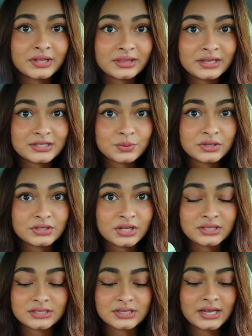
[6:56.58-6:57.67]
that's what it
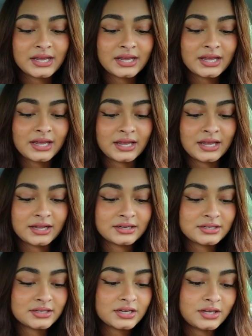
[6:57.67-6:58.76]
looks like, and